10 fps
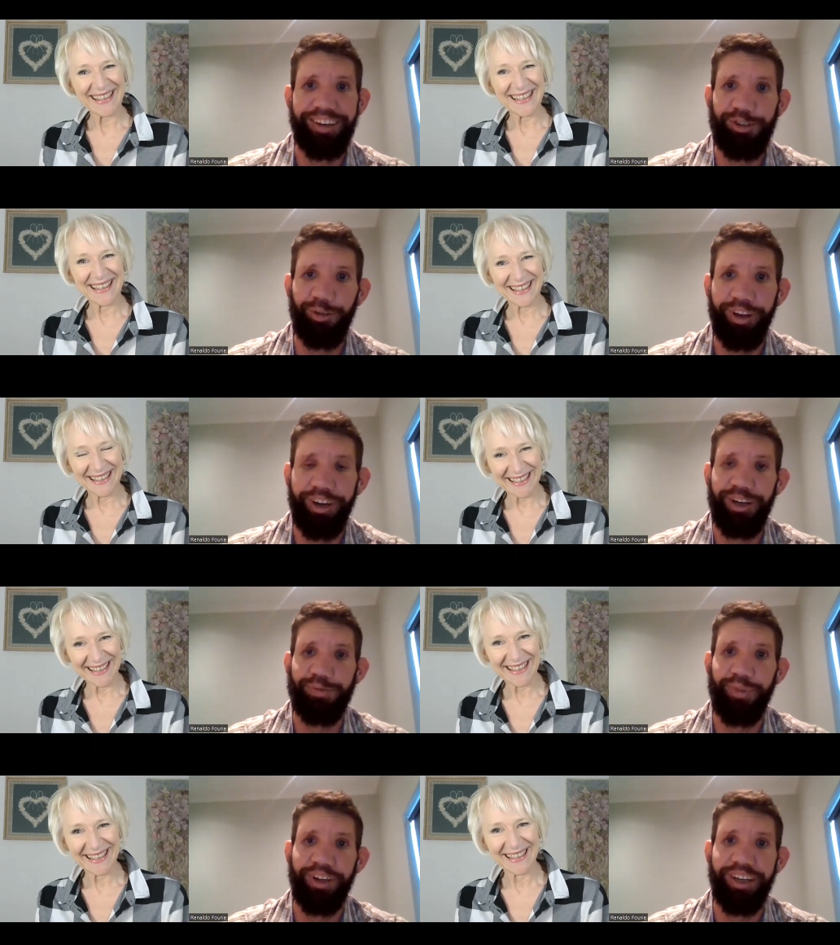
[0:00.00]
Speaker 1: enjoy a nice
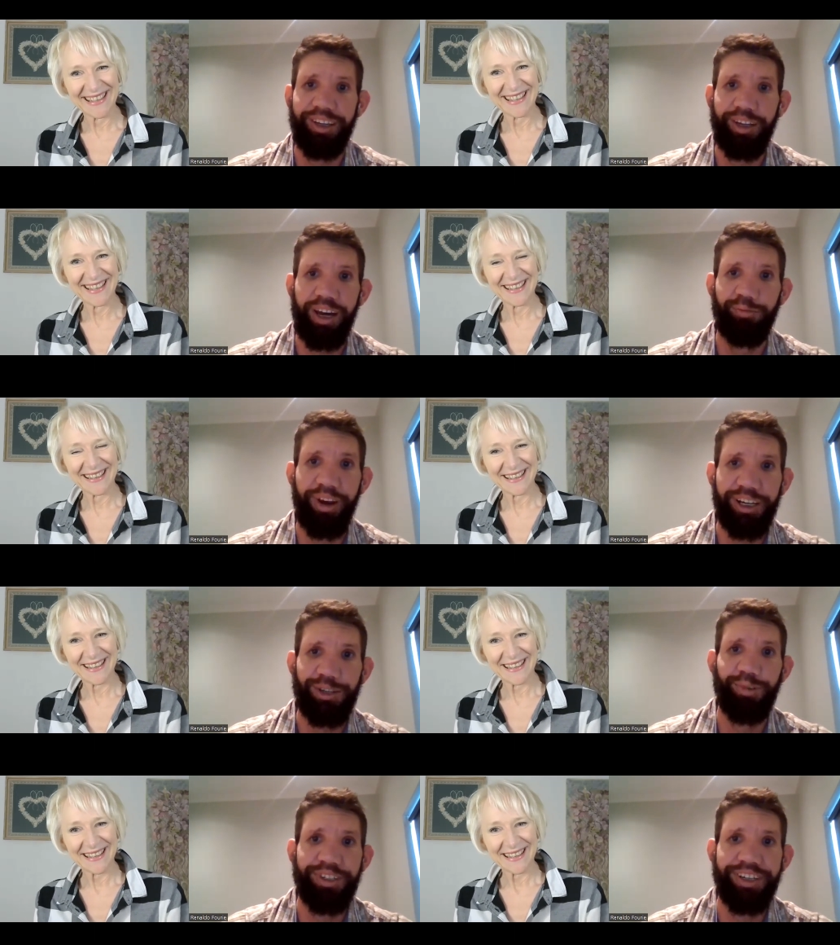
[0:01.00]
meal at, at
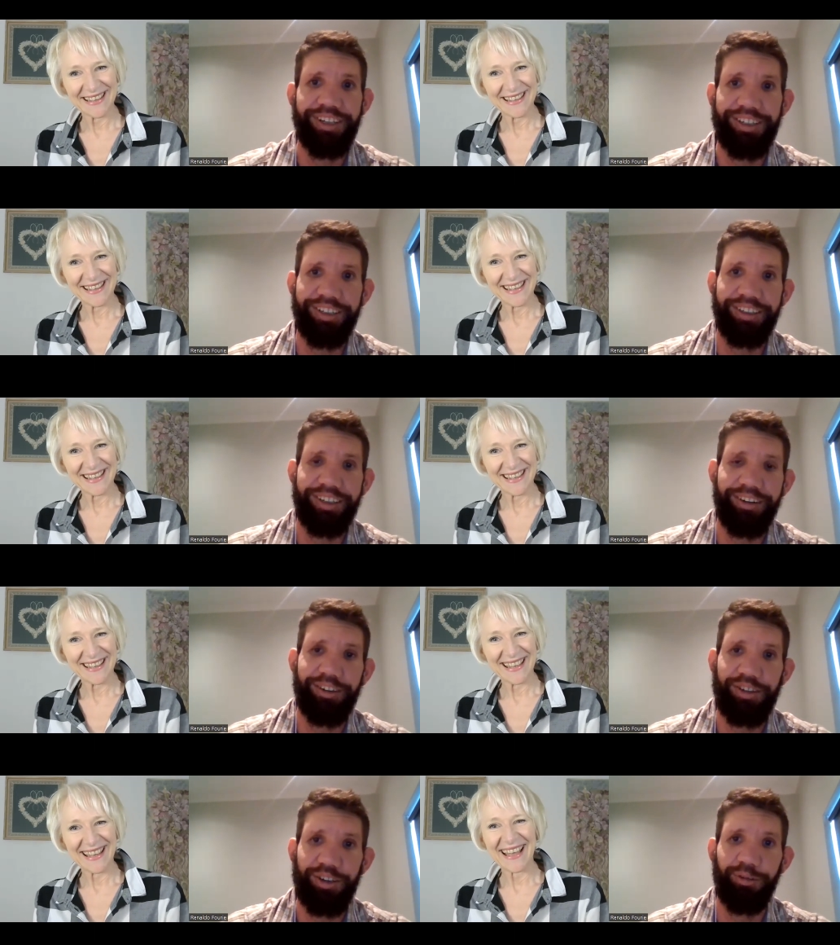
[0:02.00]
Blacksmith's Kitchen. Yeah,
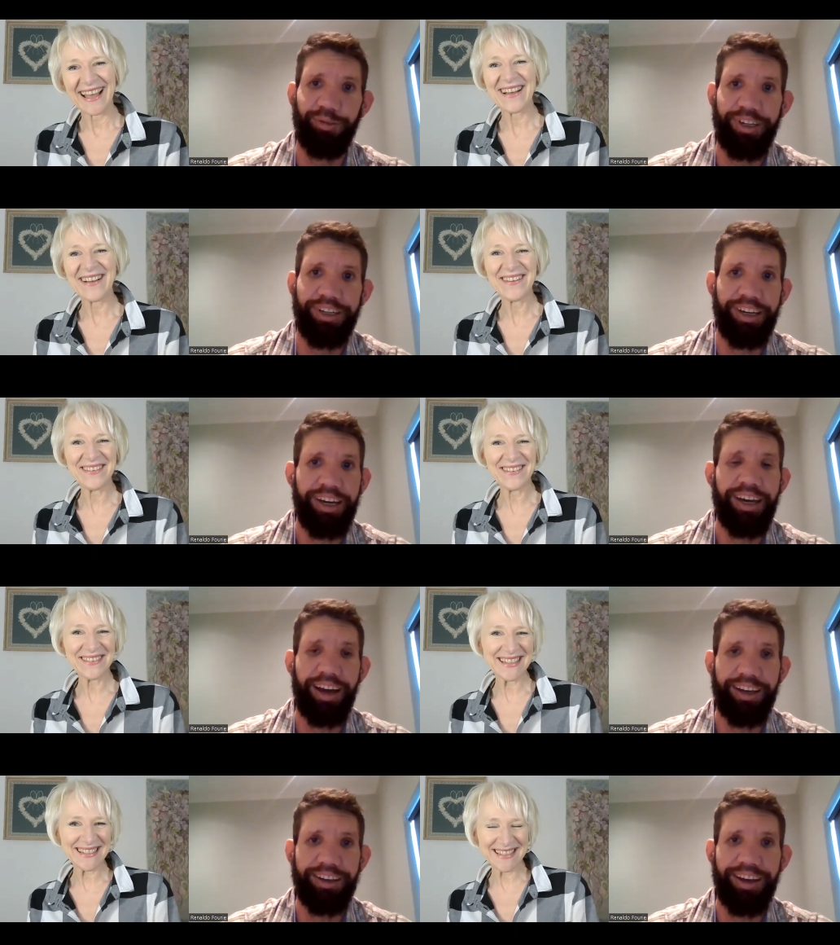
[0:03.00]
so we oh,
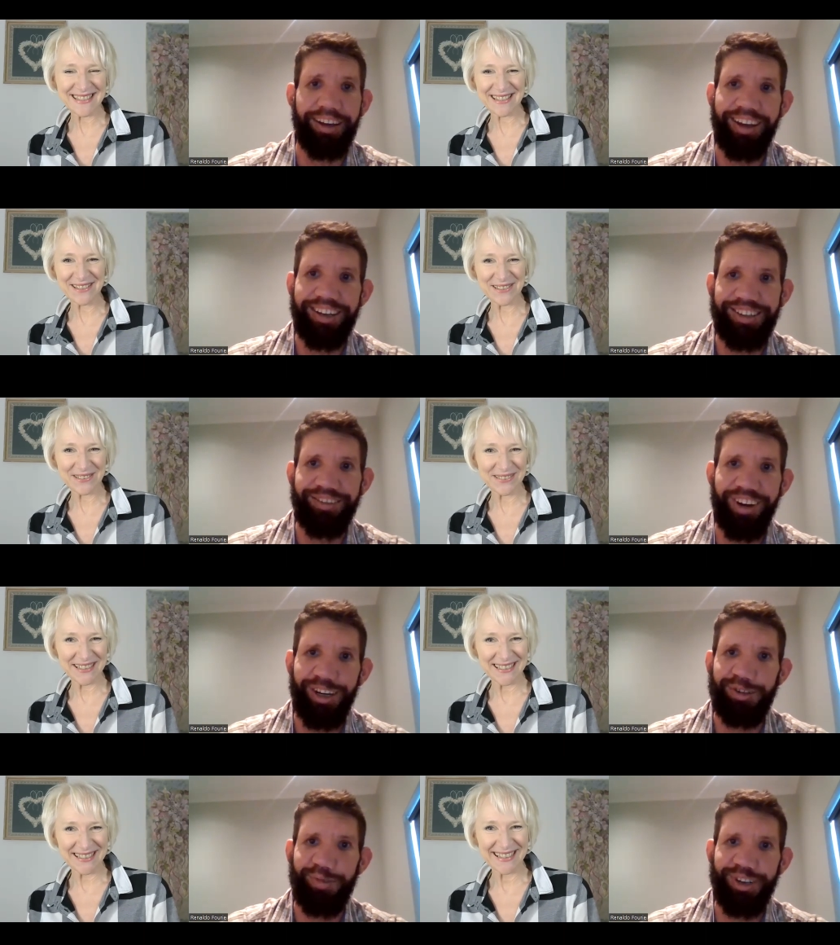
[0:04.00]
that's that so a very
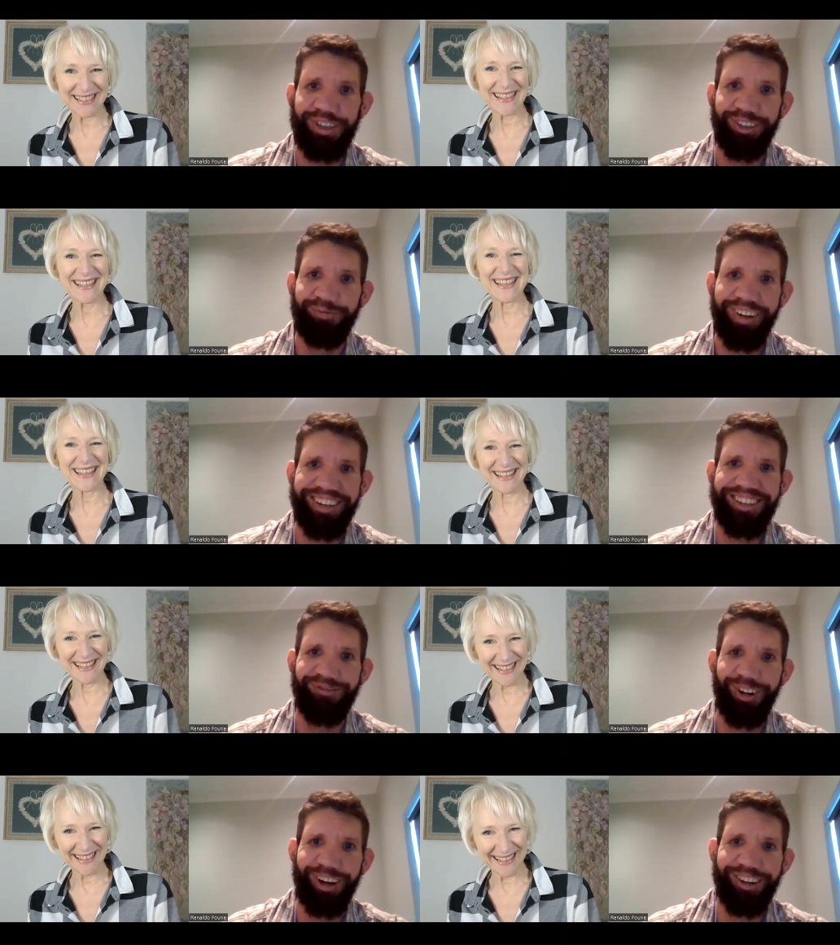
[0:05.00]
special place in
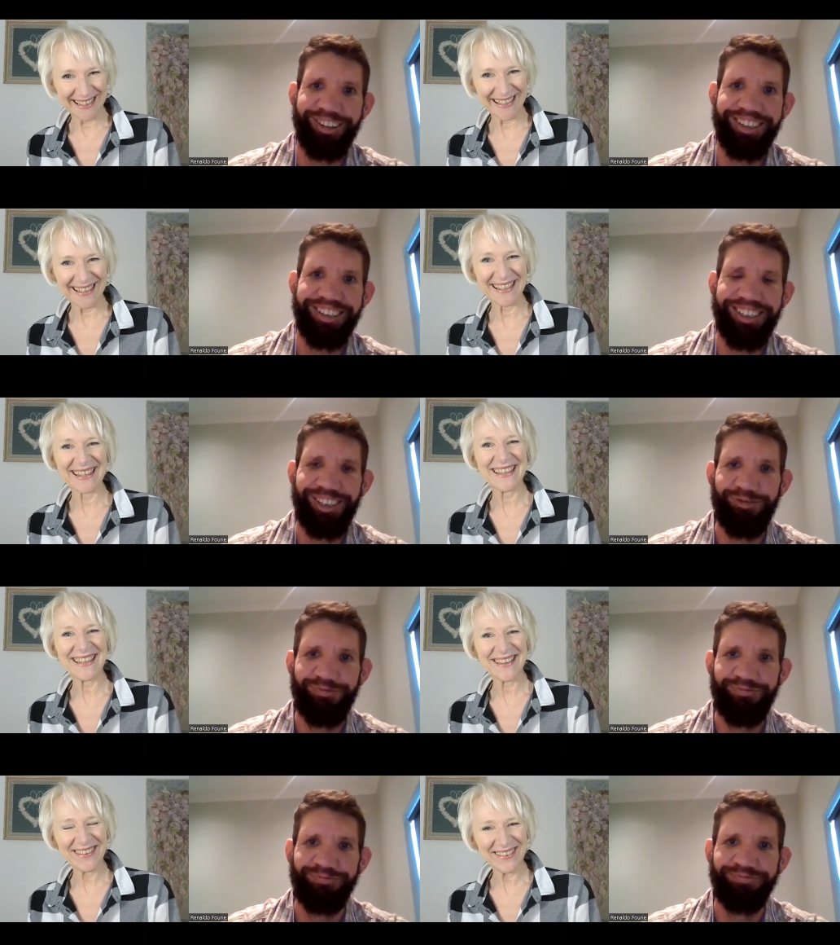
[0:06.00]
my
Speaker 2: heart.
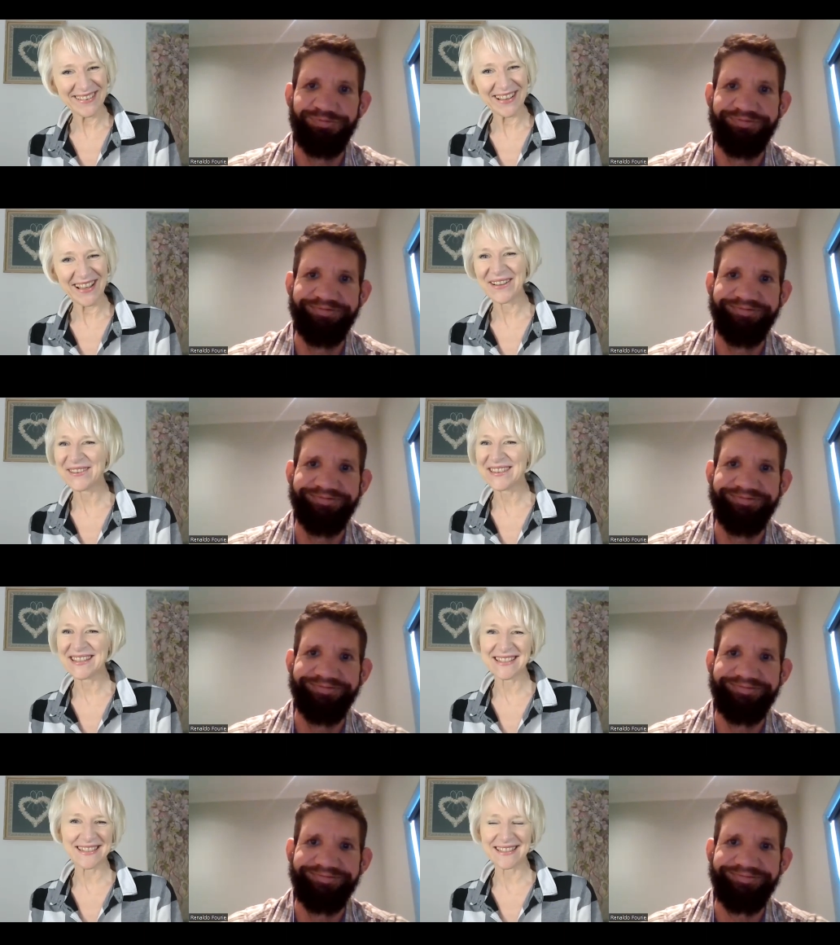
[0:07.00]
Yeah. Oh,
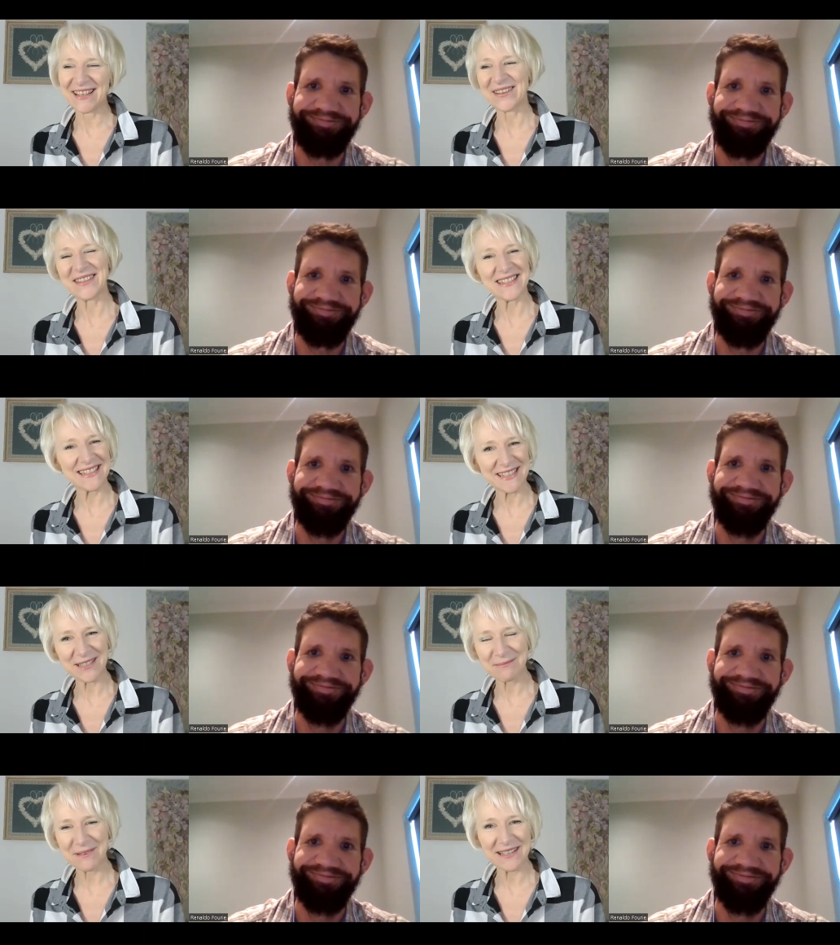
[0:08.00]
this is now. This is a
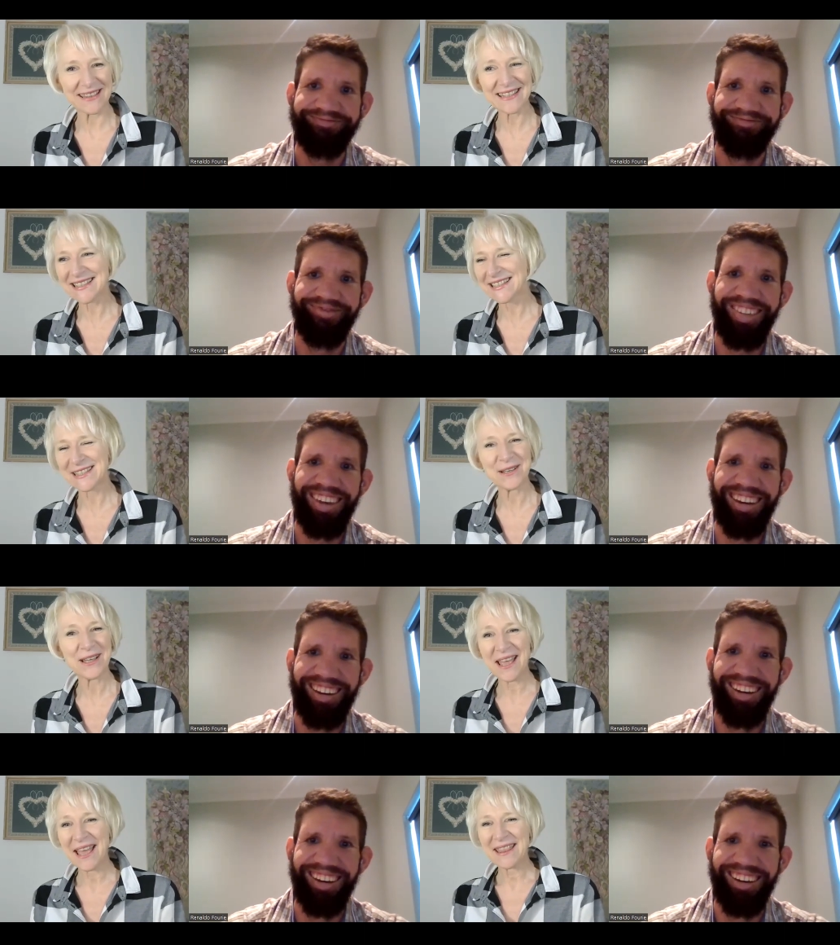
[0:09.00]
special. This is the
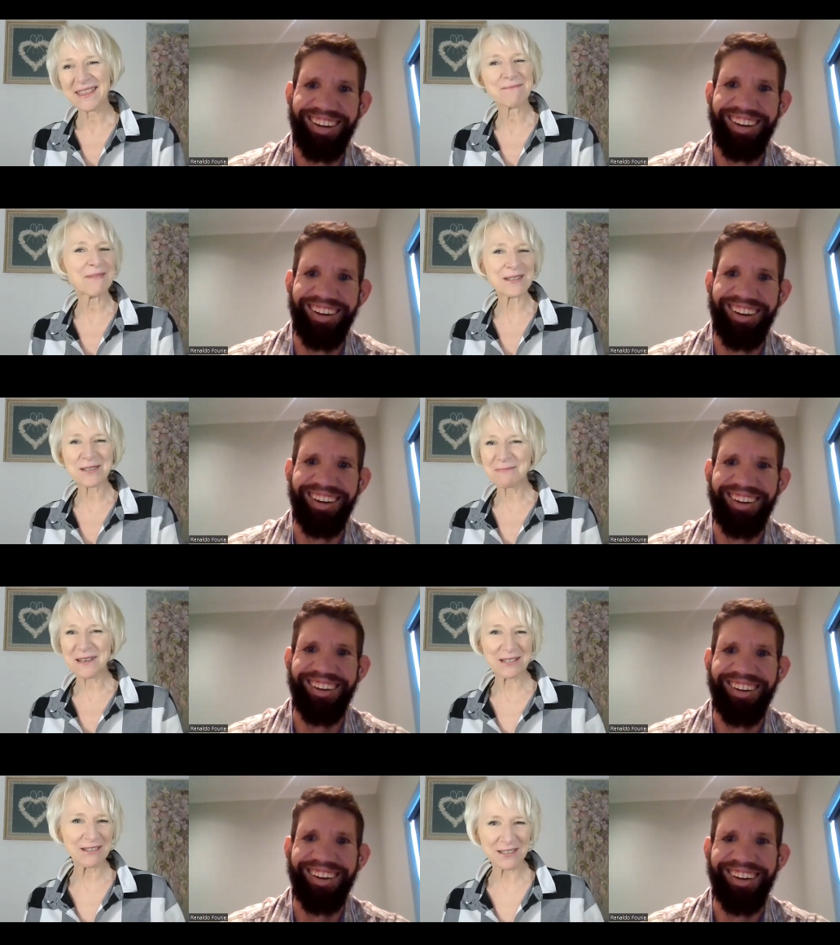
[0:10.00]
the most
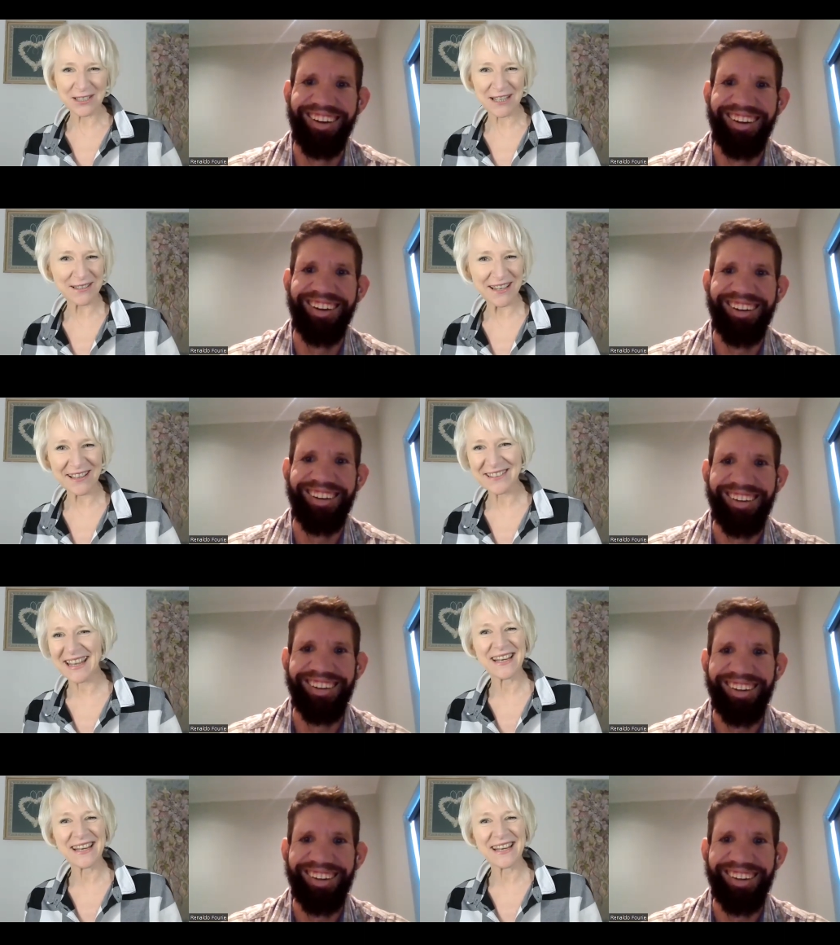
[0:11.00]
special shout out